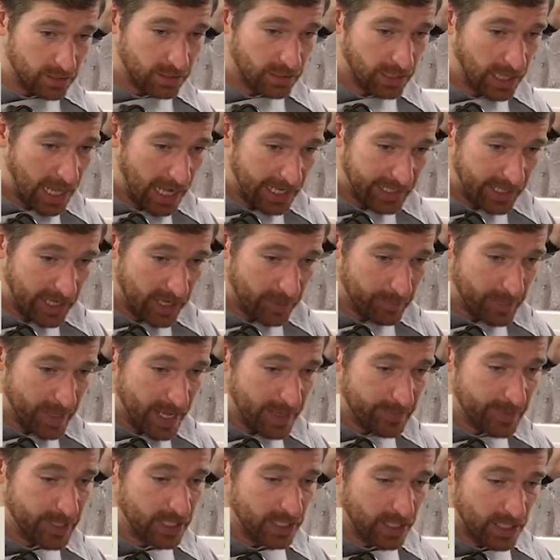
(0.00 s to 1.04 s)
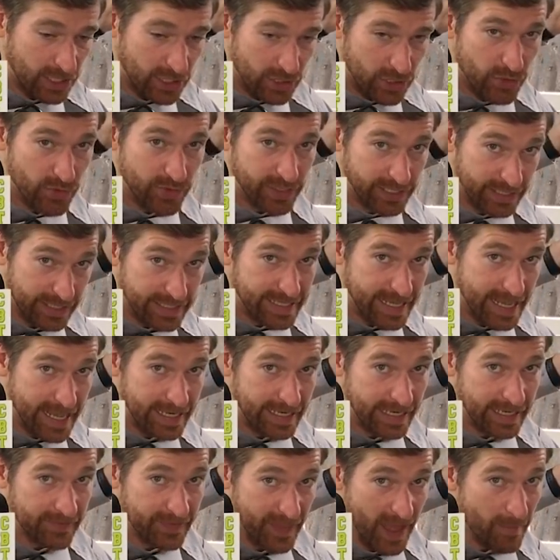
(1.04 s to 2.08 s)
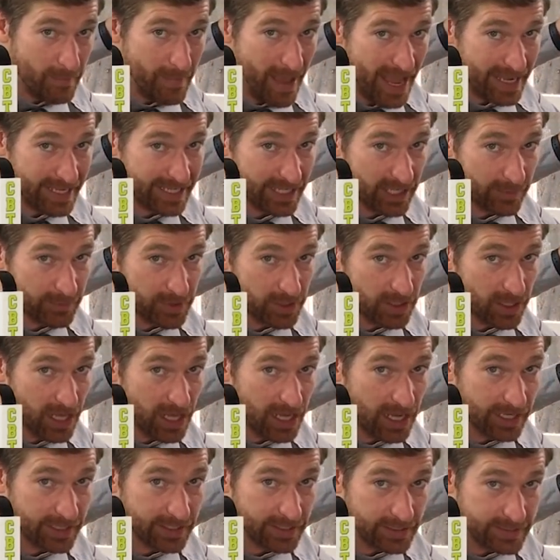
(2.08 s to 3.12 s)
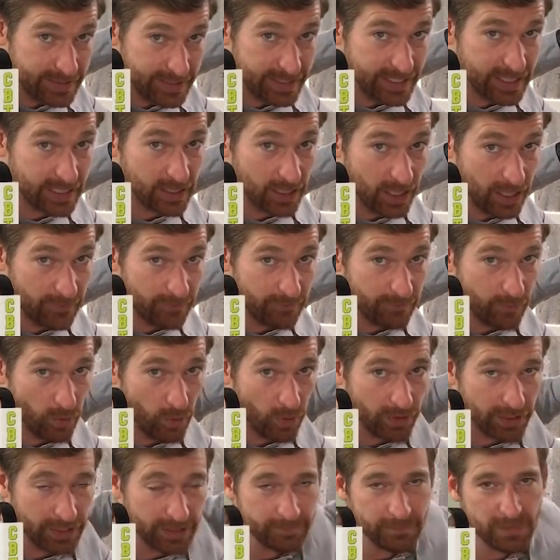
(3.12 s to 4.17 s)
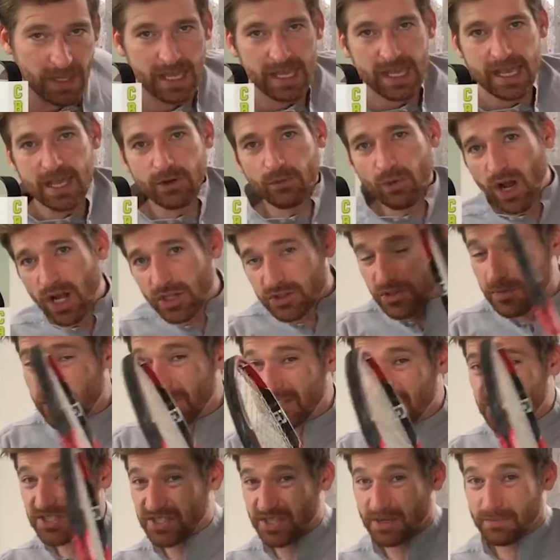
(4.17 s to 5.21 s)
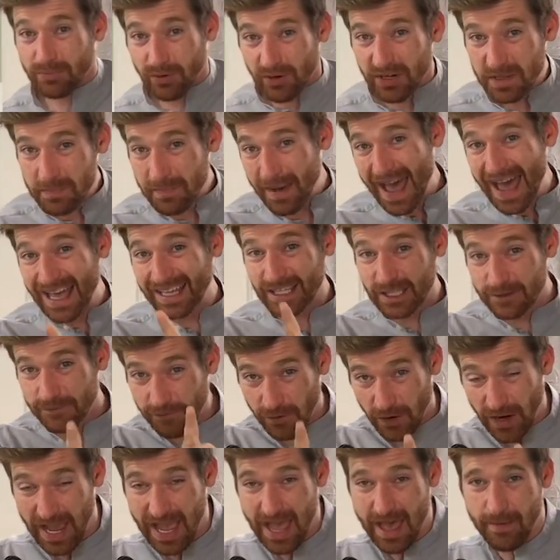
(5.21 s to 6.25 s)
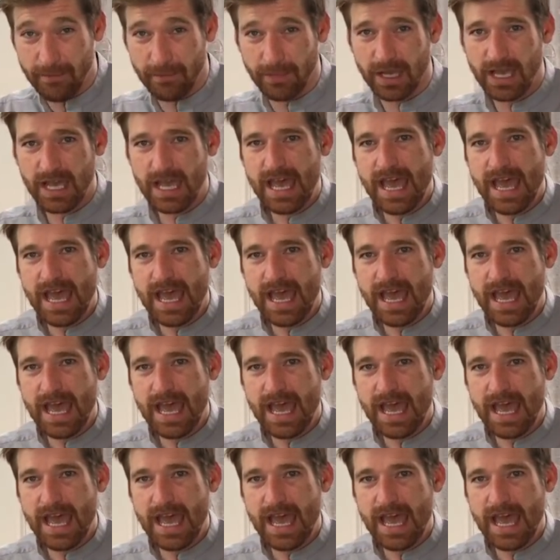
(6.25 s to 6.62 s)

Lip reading: Line it up, baby. You can get that backhand up the line to get love 40. And Roger misses it pretty badly for him.